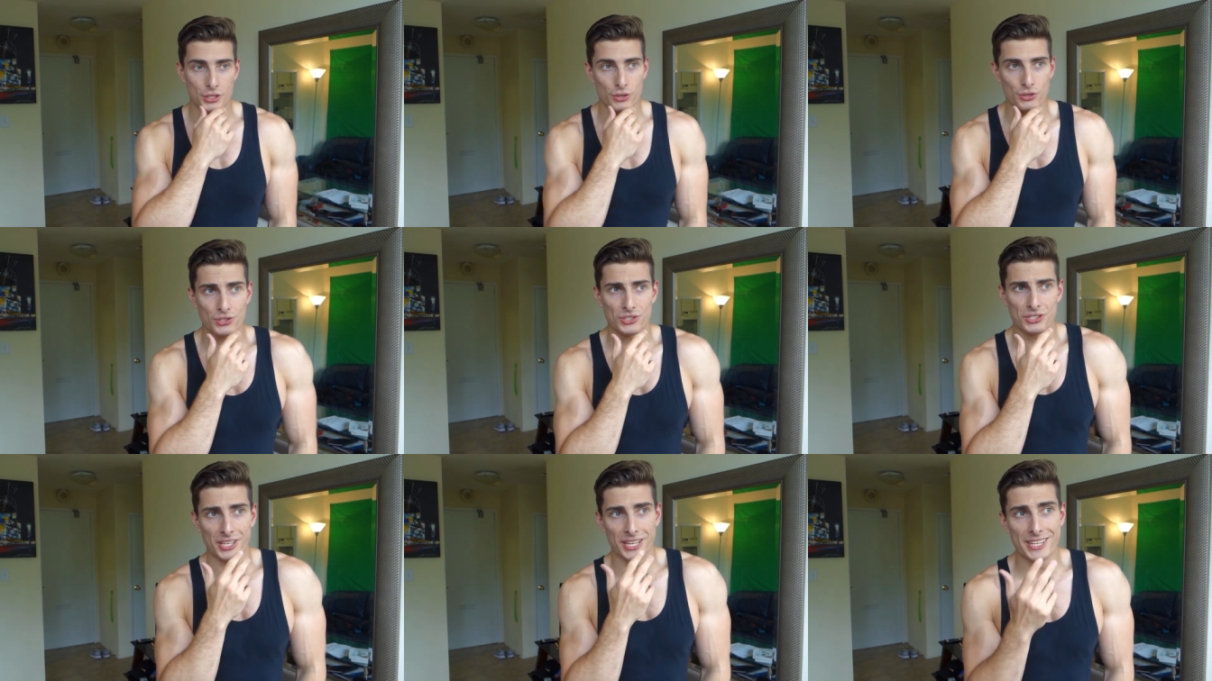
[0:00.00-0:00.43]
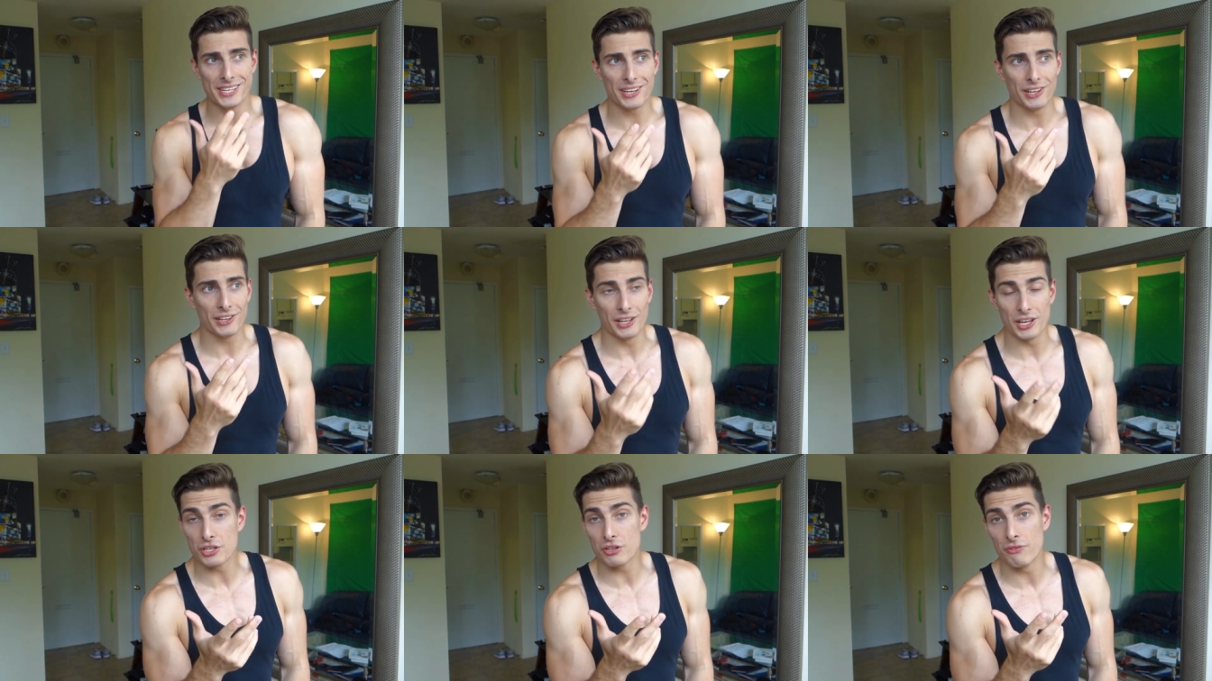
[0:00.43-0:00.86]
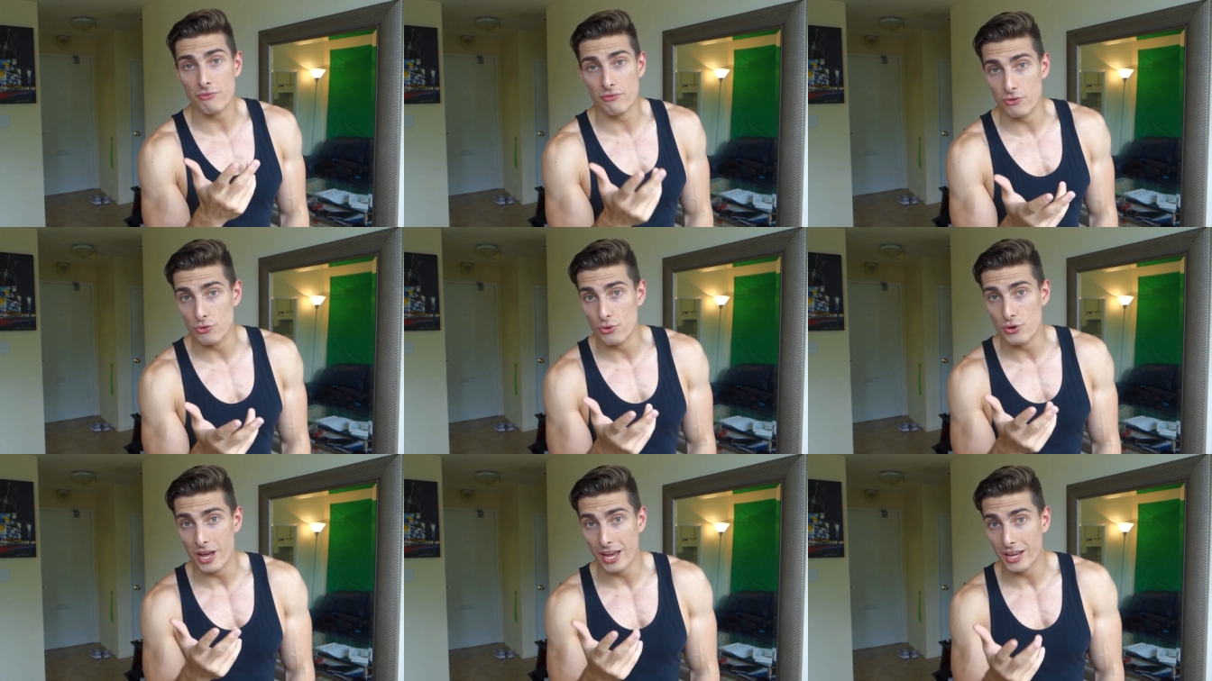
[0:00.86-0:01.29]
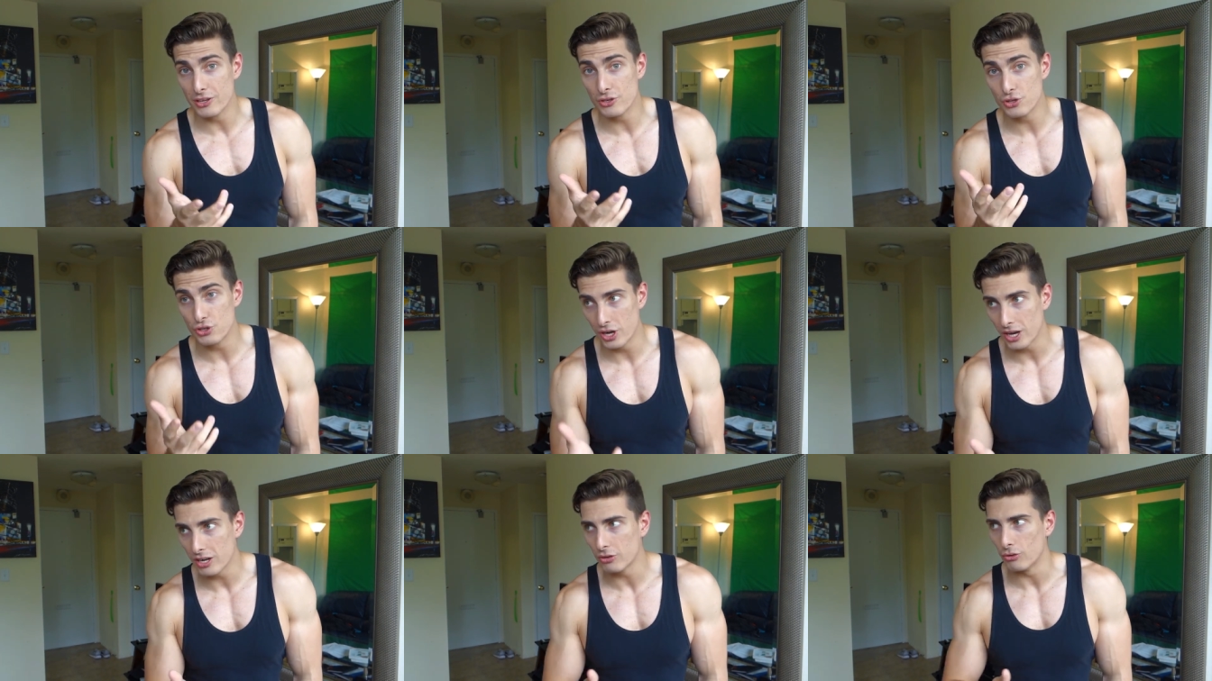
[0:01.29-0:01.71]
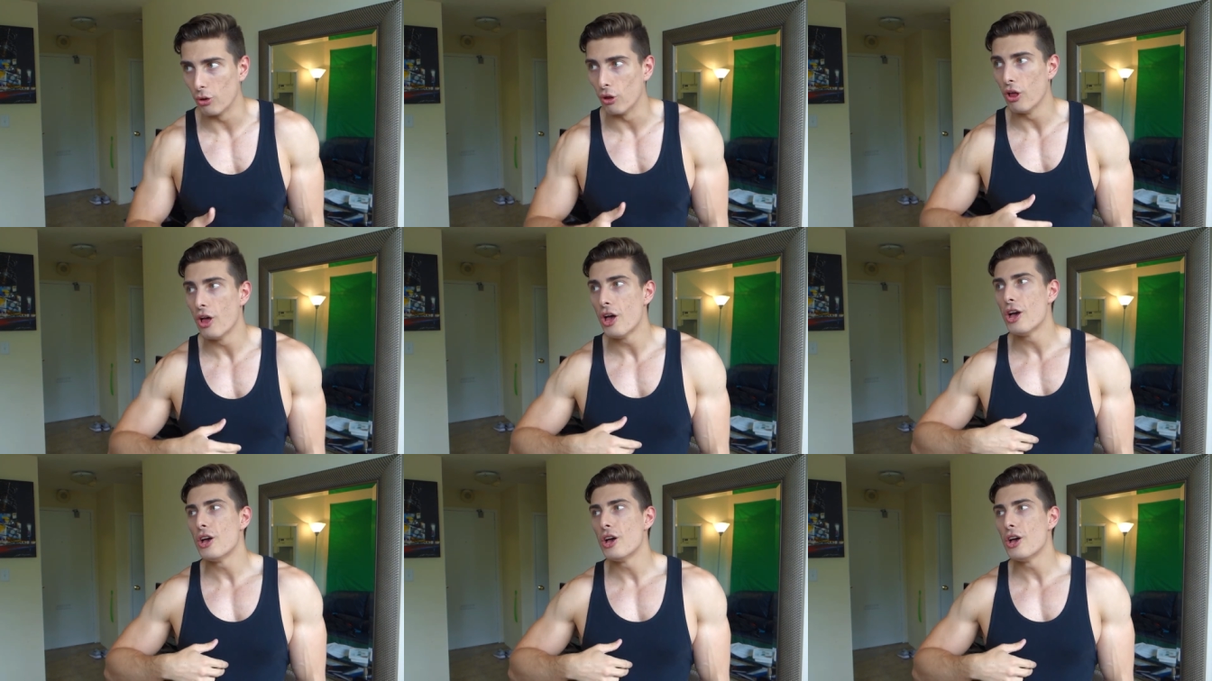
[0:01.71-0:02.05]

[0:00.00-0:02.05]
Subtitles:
you're just eating less food in general.